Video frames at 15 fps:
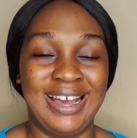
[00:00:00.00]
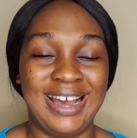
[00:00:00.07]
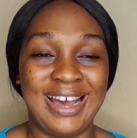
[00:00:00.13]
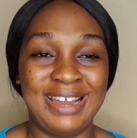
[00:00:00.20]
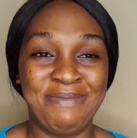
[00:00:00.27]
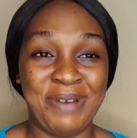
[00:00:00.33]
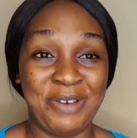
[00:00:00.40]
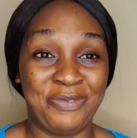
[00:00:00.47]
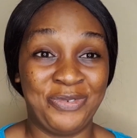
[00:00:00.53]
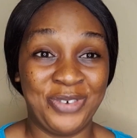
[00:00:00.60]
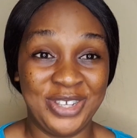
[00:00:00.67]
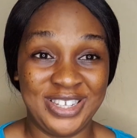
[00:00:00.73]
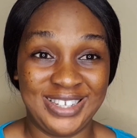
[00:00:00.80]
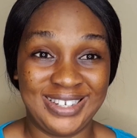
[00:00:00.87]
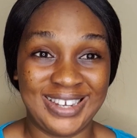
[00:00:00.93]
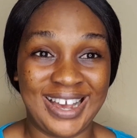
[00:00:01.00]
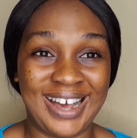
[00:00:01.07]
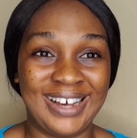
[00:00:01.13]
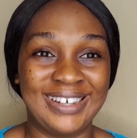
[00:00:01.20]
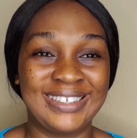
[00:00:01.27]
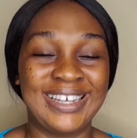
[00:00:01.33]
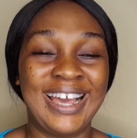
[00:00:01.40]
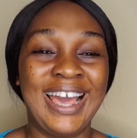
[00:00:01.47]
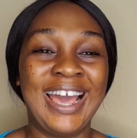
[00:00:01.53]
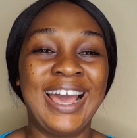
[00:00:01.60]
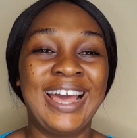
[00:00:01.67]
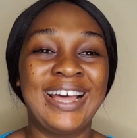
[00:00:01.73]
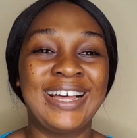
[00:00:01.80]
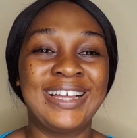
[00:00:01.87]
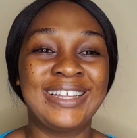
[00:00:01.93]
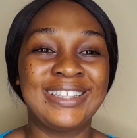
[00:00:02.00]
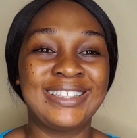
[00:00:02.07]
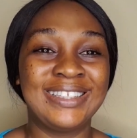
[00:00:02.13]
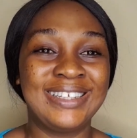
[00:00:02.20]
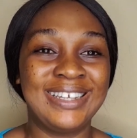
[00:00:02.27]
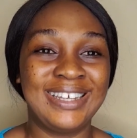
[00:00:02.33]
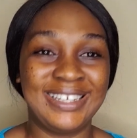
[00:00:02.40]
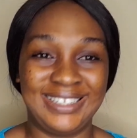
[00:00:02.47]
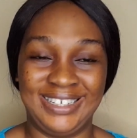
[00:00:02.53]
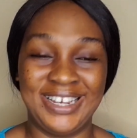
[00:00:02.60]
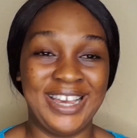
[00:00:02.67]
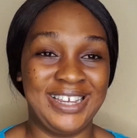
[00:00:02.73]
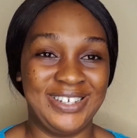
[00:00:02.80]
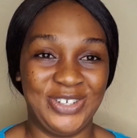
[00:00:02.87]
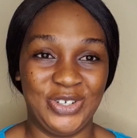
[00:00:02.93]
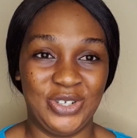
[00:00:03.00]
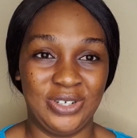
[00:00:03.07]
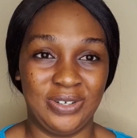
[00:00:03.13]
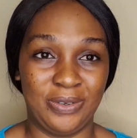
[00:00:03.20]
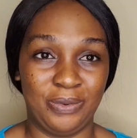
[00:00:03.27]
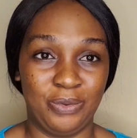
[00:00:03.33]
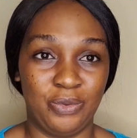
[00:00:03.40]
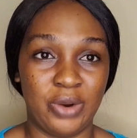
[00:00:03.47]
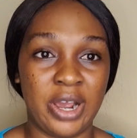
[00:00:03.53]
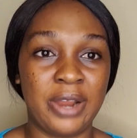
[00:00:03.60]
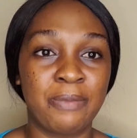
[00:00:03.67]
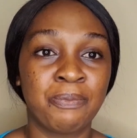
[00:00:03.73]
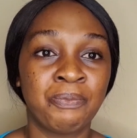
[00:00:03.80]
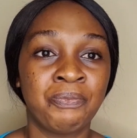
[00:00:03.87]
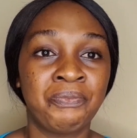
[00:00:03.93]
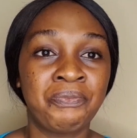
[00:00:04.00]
I had my first child, it changed, right?